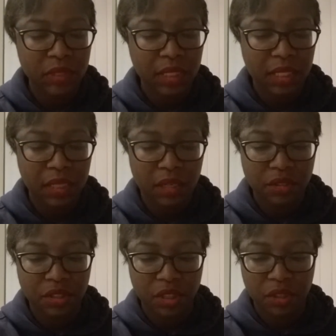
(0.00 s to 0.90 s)
and
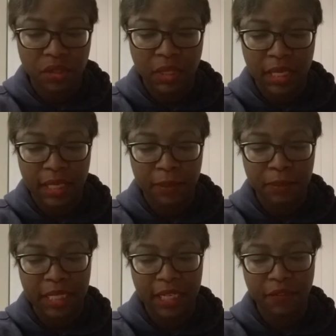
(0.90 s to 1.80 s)
also
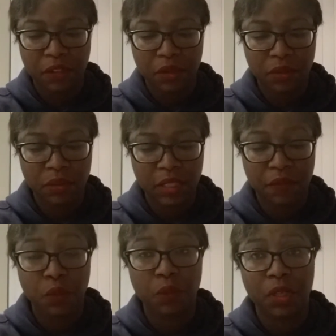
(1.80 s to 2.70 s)
um, now if you
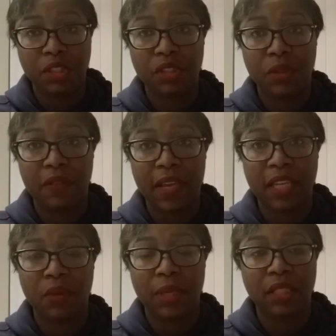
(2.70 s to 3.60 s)
if you were to
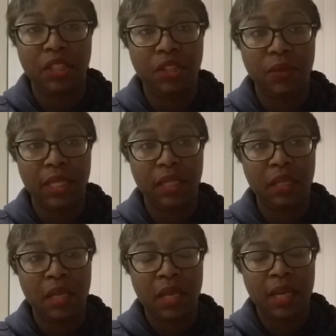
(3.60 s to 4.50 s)
evacuate the unit
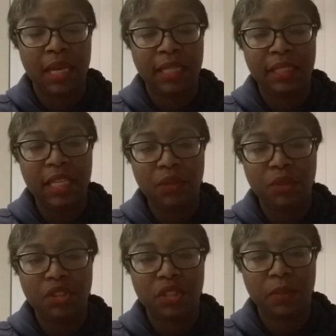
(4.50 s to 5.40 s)
I think
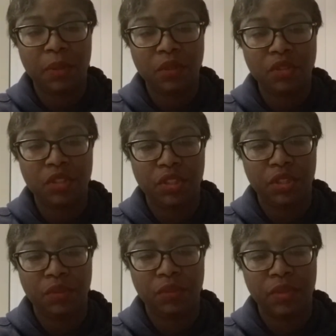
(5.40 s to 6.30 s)
what you're supposed to
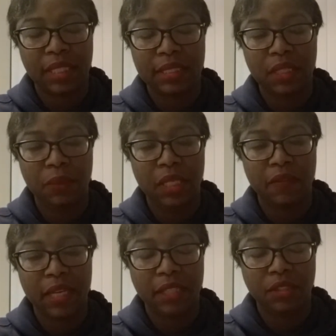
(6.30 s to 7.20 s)
do like I said we
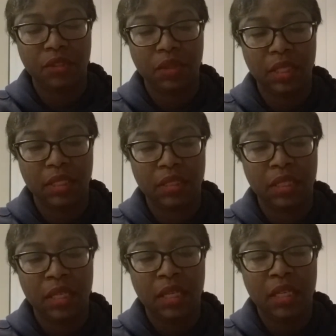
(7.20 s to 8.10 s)
never had to do this
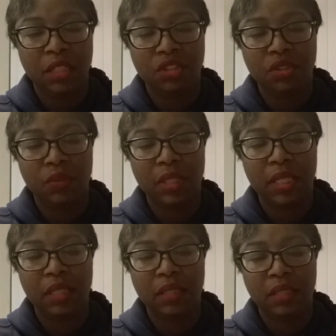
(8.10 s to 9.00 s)
is you
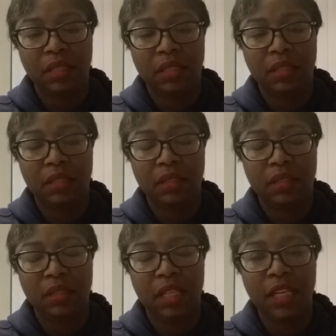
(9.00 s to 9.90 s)
would
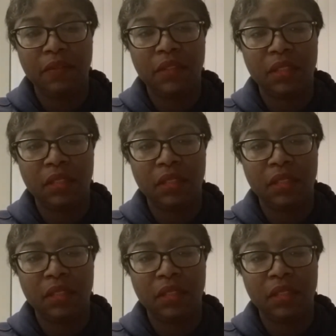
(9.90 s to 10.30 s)
give